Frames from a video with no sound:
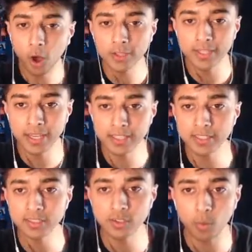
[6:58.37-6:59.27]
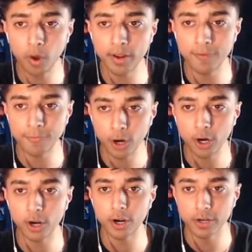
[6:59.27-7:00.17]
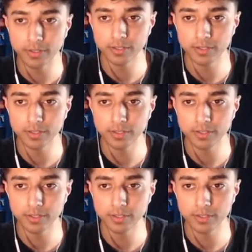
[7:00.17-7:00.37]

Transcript: This is the one I've heard!